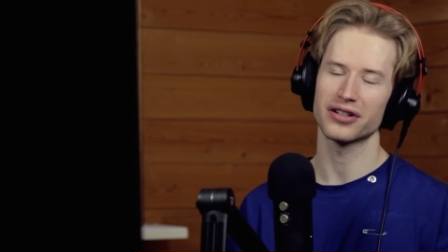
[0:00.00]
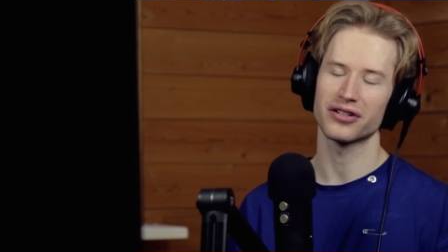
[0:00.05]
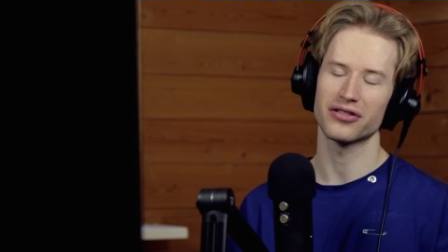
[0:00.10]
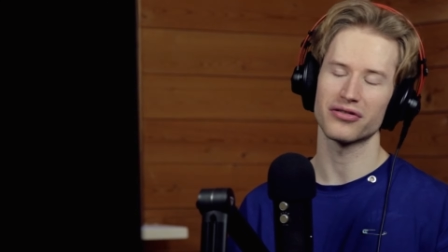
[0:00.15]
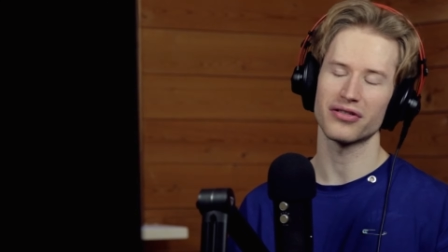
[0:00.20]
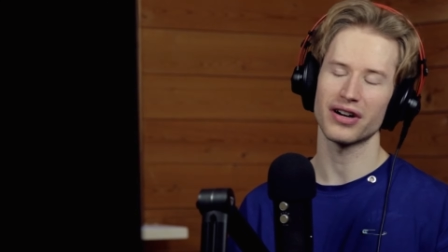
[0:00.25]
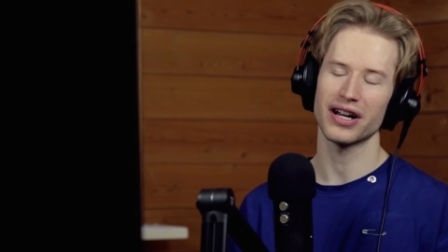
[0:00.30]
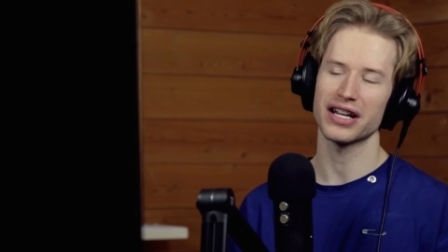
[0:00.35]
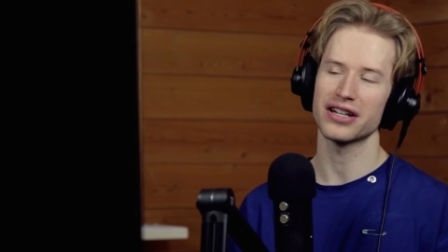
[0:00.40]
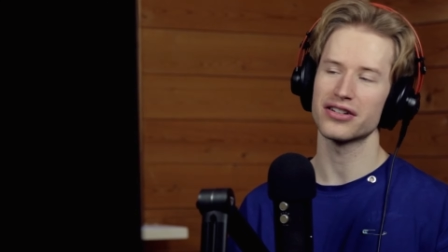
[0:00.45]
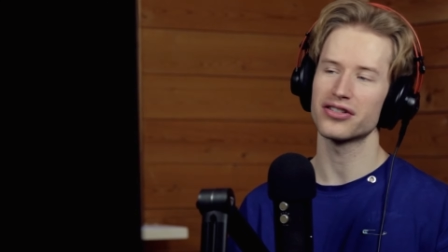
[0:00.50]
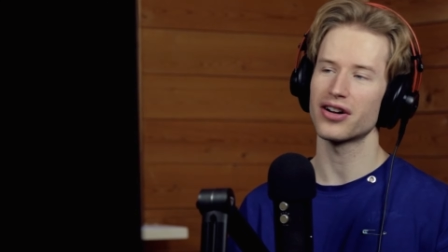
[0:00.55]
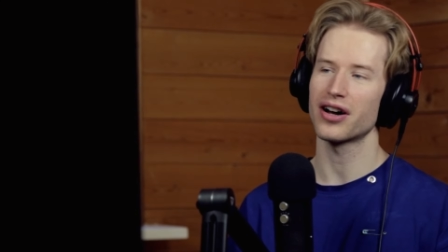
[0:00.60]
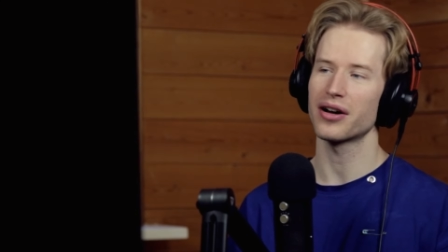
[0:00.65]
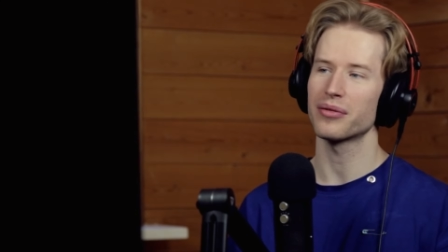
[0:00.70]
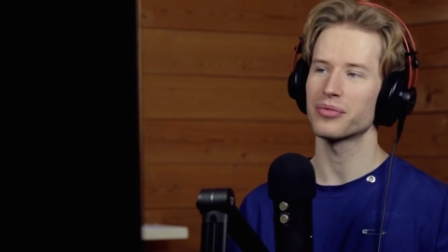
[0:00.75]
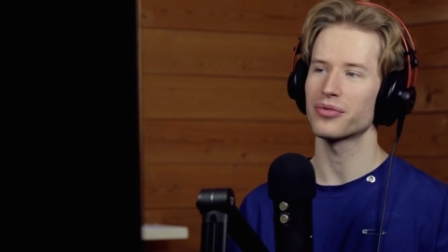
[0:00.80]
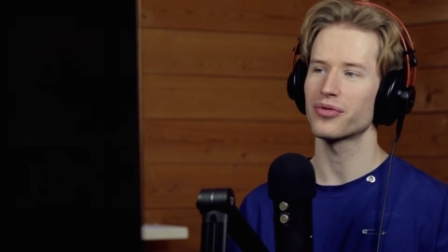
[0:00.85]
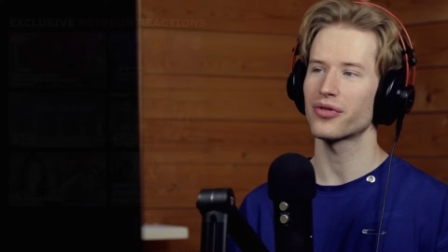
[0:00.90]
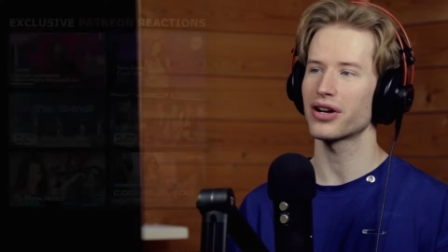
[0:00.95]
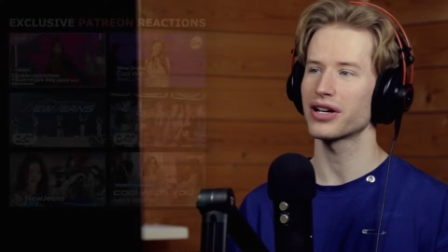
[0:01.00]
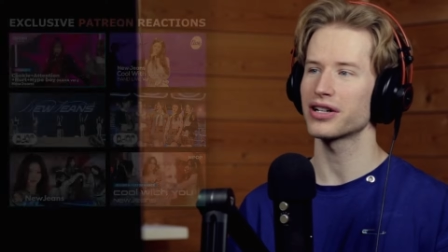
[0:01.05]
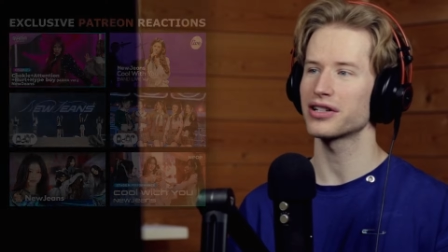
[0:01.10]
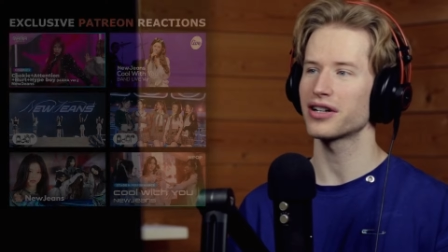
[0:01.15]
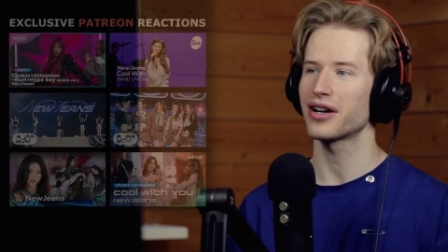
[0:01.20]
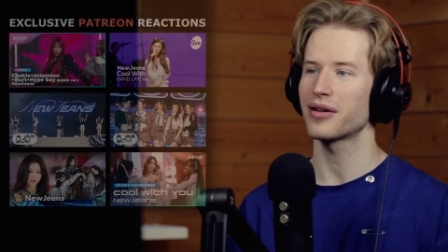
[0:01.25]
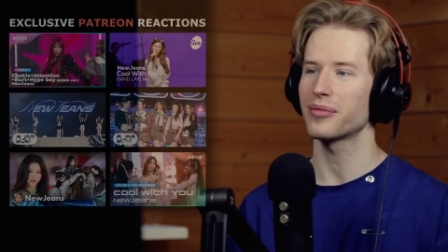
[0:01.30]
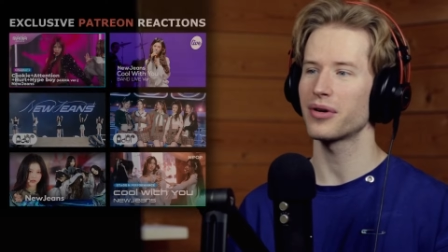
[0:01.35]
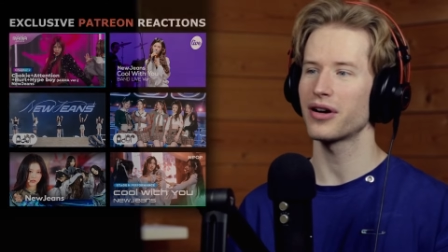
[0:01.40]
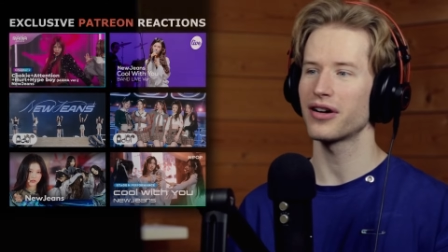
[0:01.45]
Great job, great
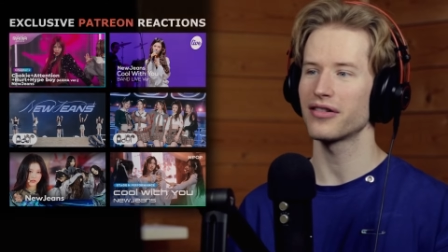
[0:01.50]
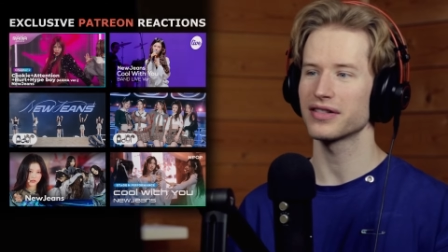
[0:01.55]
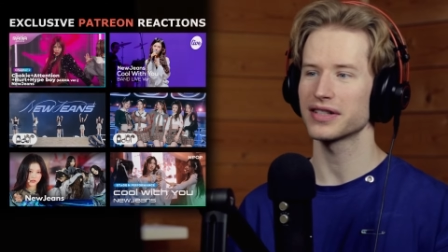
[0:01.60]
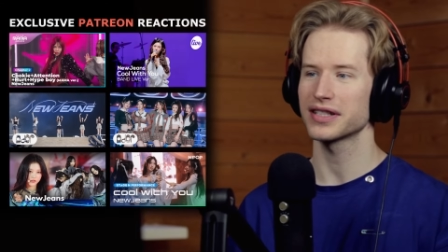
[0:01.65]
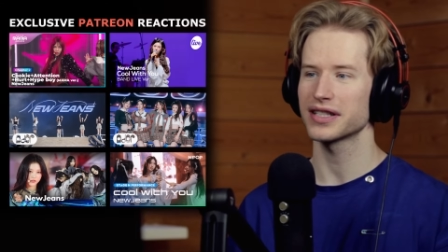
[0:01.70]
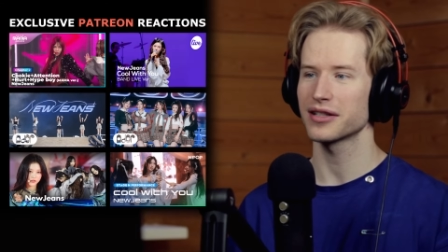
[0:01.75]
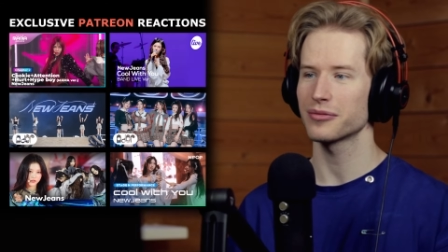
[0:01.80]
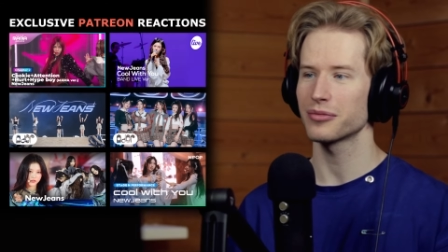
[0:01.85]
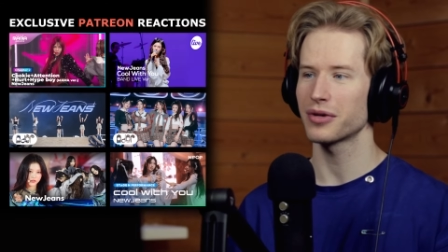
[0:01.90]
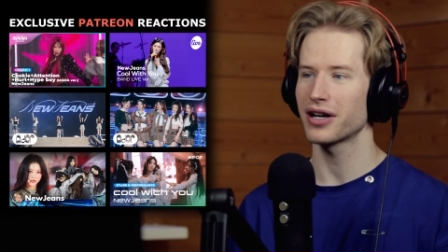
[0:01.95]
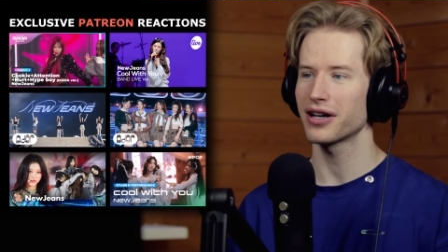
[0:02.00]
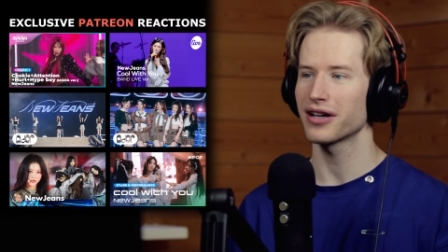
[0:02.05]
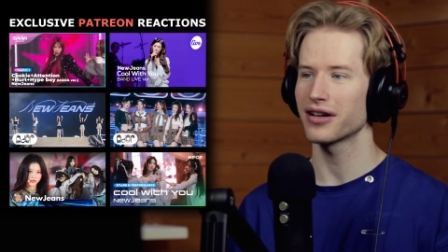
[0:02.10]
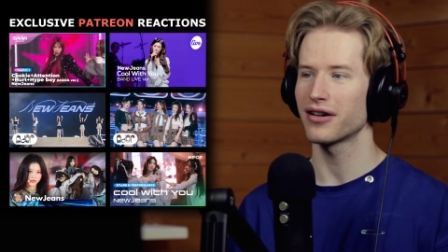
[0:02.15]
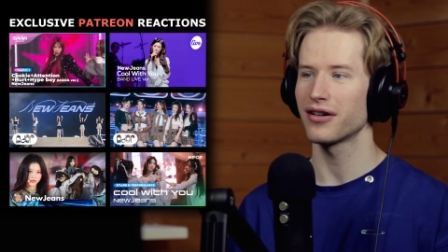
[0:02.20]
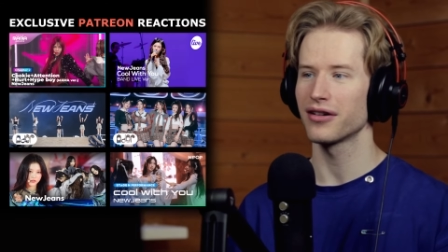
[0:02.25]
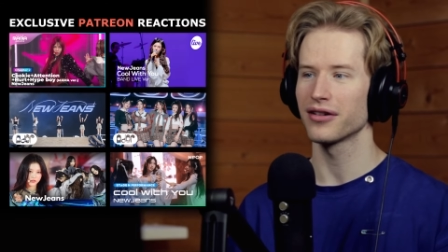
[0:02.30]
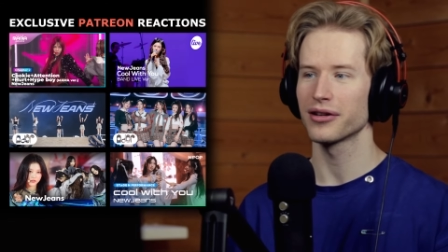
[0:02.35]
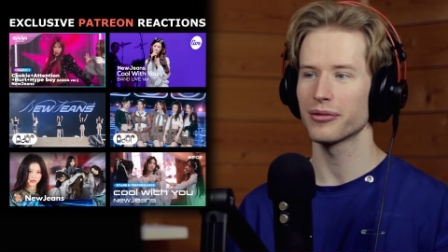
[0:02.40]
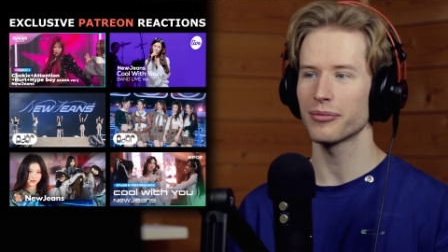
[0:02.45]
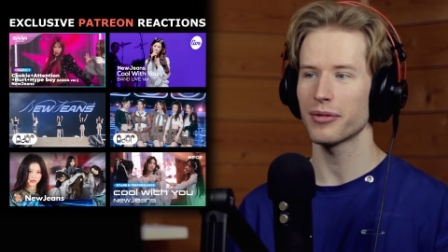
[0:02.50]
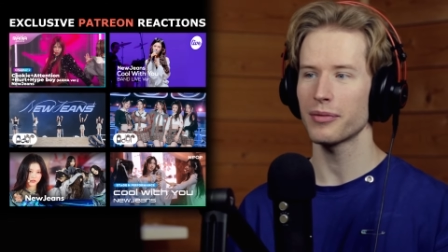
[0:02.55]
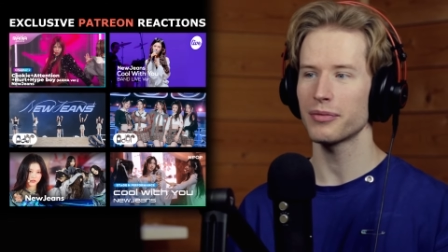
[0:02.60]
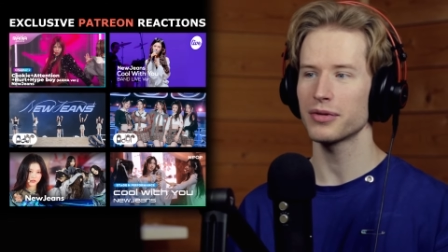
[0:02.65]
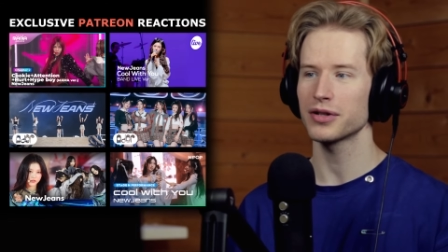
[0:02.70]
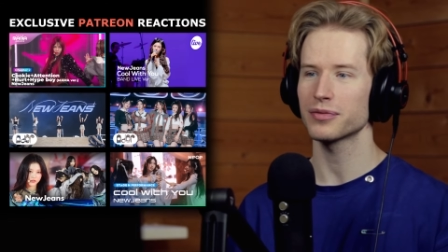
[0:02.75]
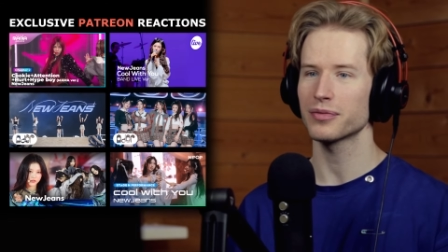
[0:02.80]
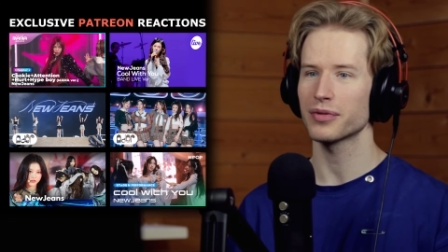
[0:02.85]
job, obviously by all the members,